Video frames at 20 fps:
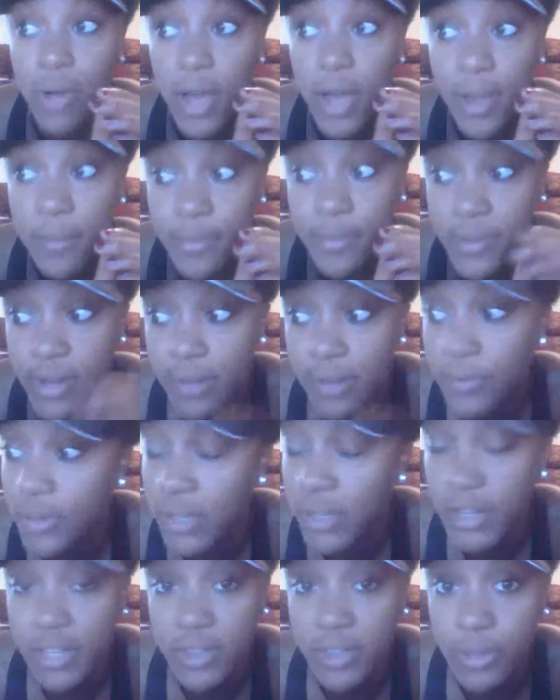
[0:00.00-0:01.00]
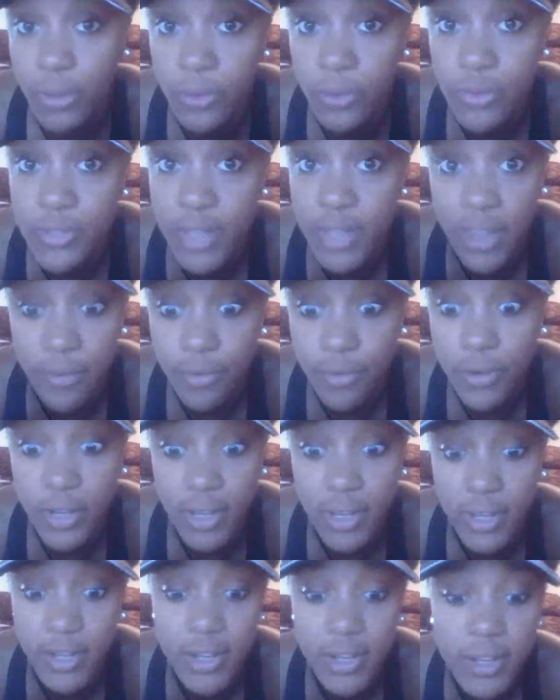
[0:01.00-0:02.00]
I'm never getting those ever
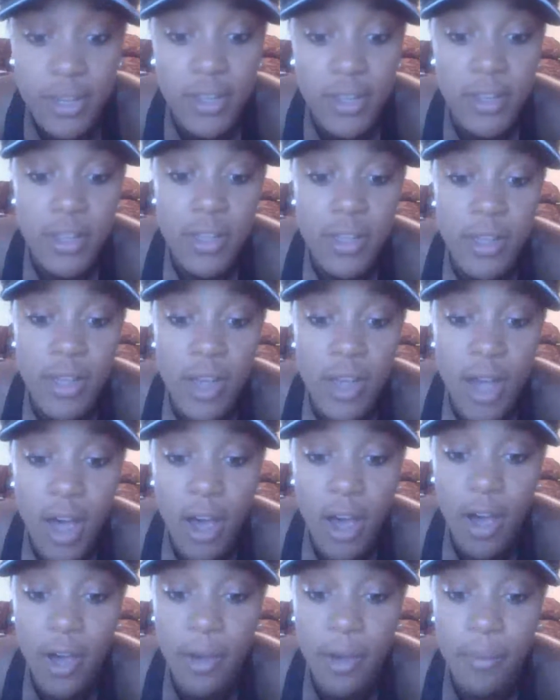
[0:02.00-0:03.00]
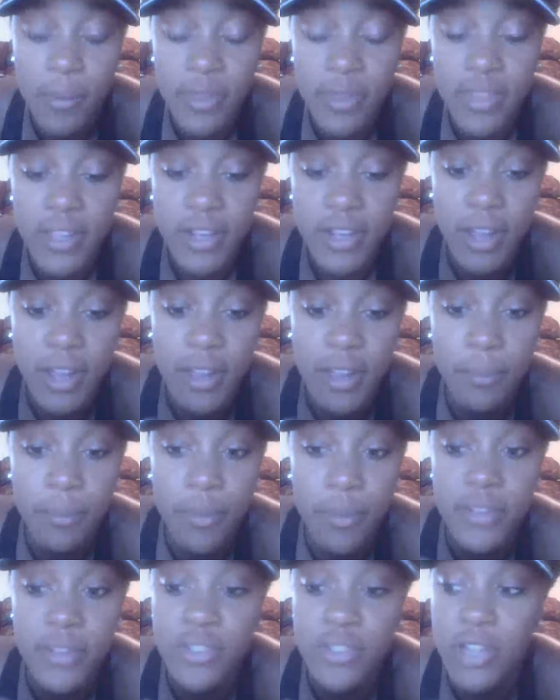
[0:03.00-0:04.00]
again. And then I
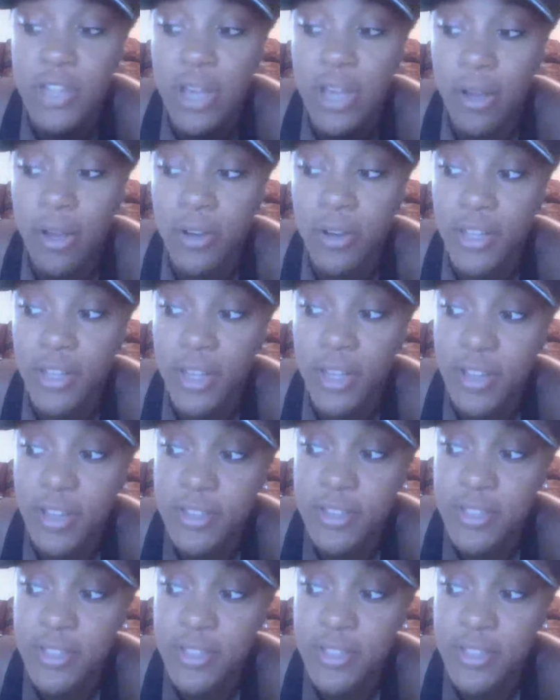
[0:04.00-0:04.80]
branched out and got